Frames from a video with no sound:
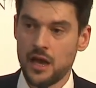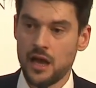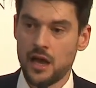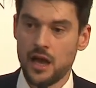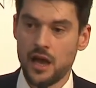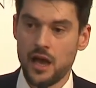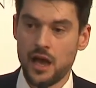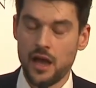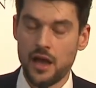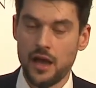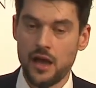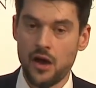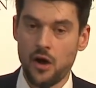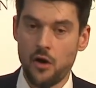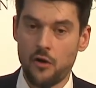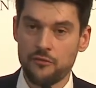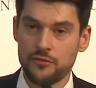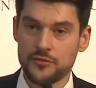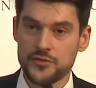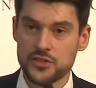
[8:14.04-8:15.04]

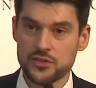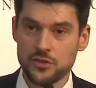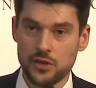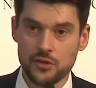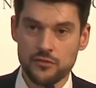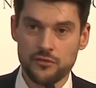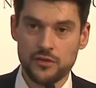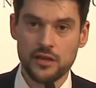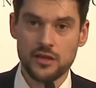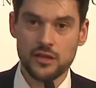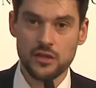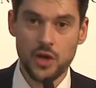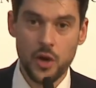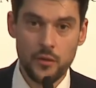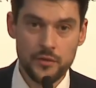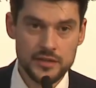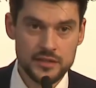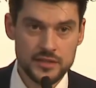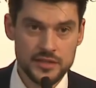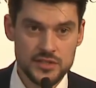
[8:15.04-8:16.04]
of solving
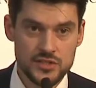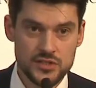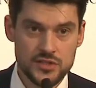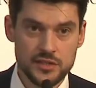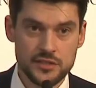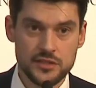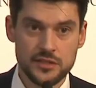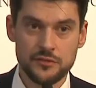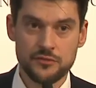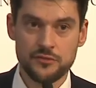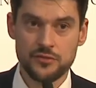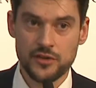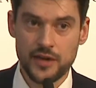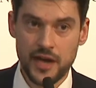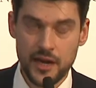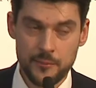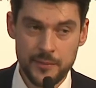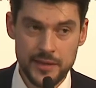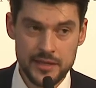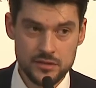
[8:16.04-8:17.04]
low-intensity,
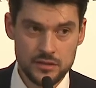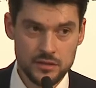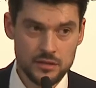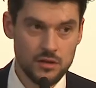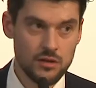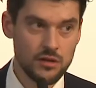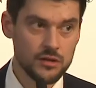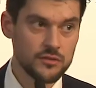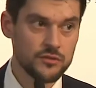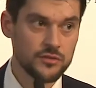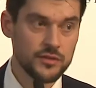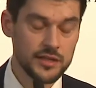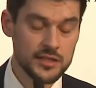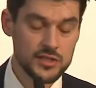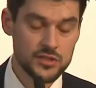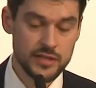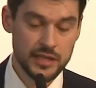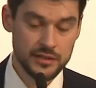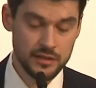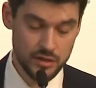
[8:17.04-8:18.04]
fragmented conflicts
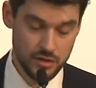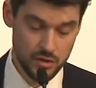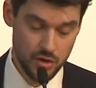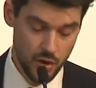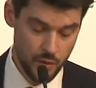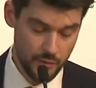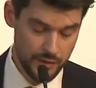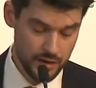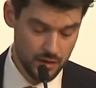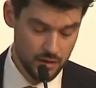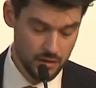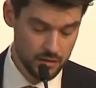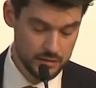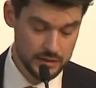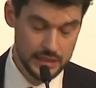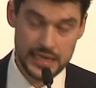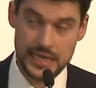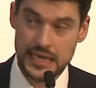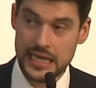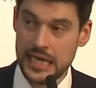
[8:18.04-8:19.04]
that are going on
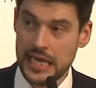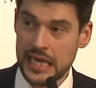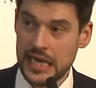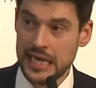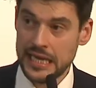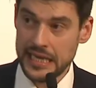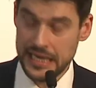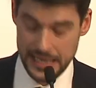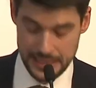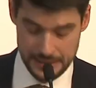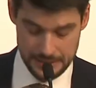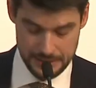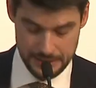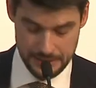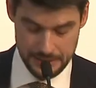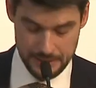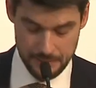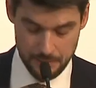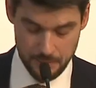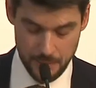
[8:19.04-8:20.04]
in
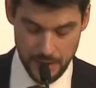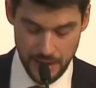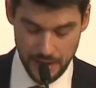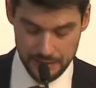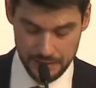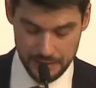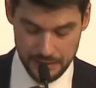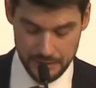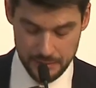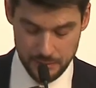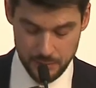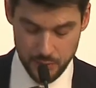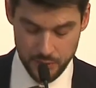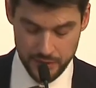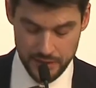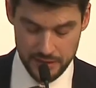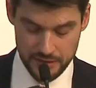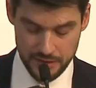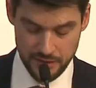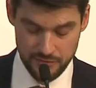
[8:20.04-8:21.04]
Mali and
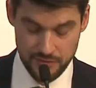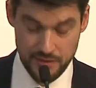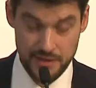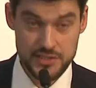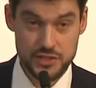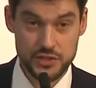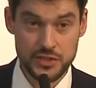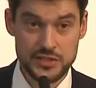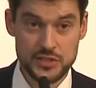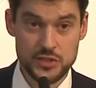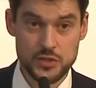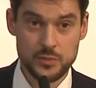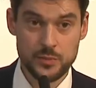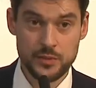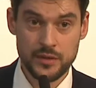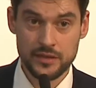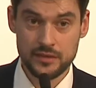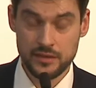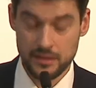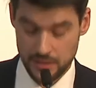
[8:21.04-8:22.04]
Burkina Faso and
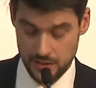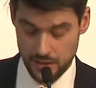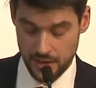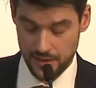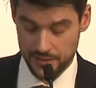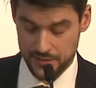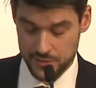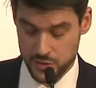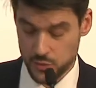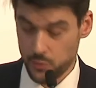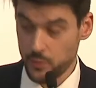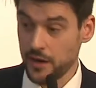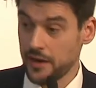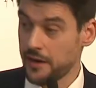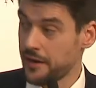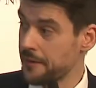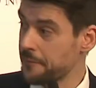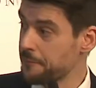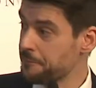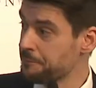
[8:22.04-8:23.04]
spreading elsewhere.